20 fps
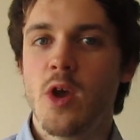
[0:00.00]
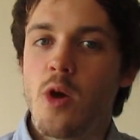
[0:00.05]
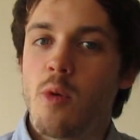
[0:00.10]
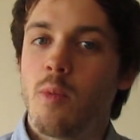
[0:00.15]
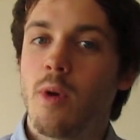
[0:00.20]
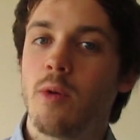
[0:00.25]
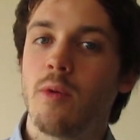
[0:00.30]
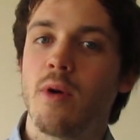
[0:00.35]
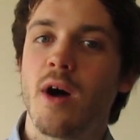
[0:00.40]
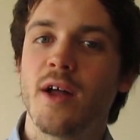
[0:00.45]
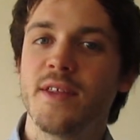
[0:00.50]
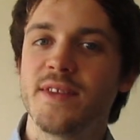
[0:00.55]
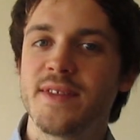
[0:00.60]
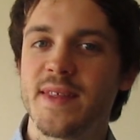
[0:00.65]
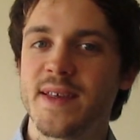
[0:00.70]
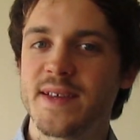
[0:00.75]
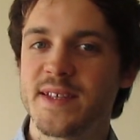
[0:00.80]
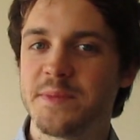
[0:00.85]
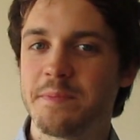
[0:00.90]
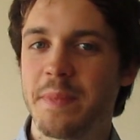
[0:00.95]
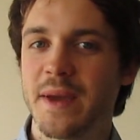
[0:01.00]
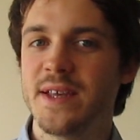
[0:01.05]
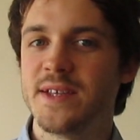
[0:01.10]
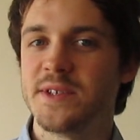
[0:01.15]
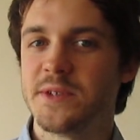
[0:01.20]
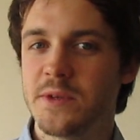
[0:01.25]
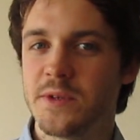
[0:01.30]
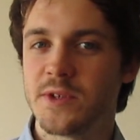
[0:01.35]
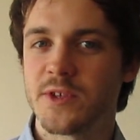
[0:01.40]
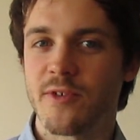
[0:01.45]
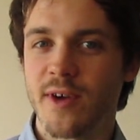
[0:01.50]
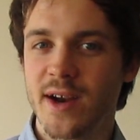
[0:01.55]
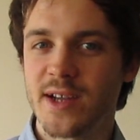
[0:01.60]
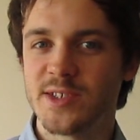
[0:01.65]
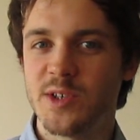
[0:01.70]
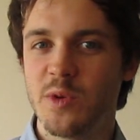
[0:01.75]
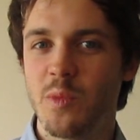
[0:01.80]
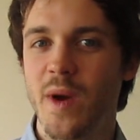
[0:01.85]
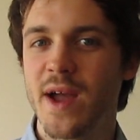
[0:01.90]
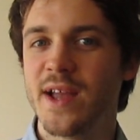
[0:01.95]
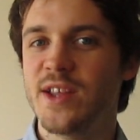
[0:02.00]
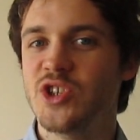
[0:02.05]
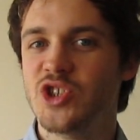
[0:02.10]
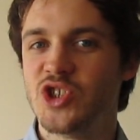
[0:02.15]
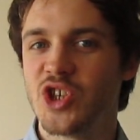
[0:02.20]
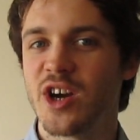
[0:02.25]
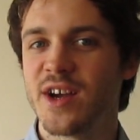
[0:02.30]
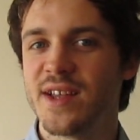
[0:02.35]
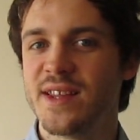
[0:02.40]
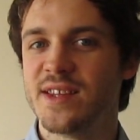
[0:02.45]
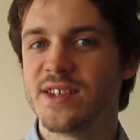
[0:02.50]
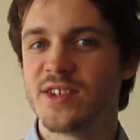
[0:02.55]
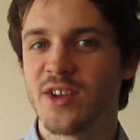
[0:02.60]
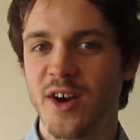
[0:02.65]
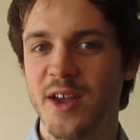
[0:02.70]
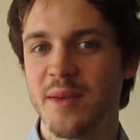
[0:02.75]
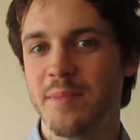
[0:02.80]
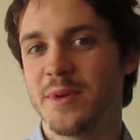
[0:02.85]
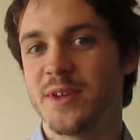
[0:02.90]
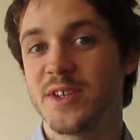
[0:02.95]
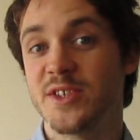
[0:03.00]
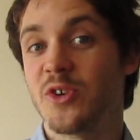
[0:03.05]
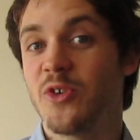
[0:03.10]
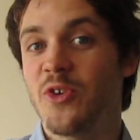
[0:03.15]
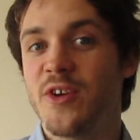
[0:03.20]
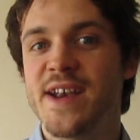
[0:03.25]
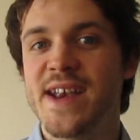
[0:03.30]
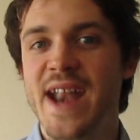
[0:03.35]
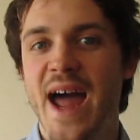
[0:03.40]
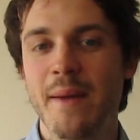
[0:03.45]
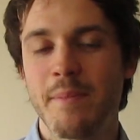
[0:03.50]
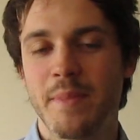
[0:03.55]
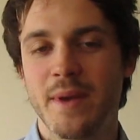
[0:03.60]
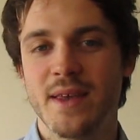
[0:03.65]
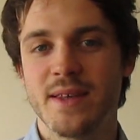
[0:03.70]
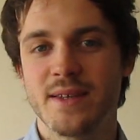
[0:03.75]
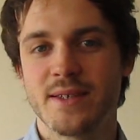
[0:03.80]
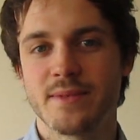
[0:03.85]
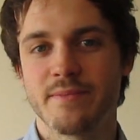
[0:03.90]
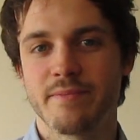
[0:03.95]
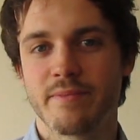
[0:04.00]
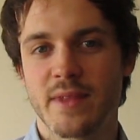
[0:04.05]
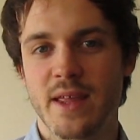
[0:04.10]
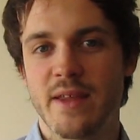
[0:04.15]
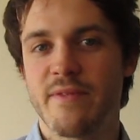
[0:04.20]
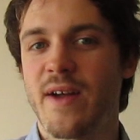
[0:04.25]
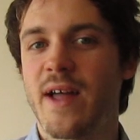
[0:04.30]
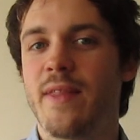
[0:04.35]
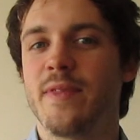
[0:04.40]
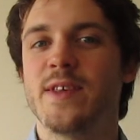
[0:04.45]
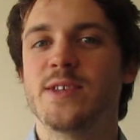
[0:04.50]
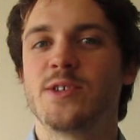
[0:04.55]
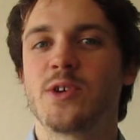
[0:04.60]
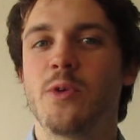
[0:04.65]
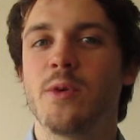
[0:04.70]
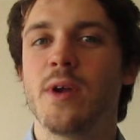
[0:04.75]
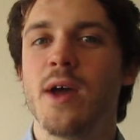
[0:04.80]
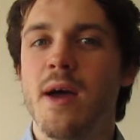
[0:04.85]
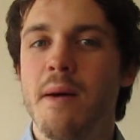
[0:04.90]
Well, under their spacesuits, they're actually wearing giant diapers or nappies. In fact, these are called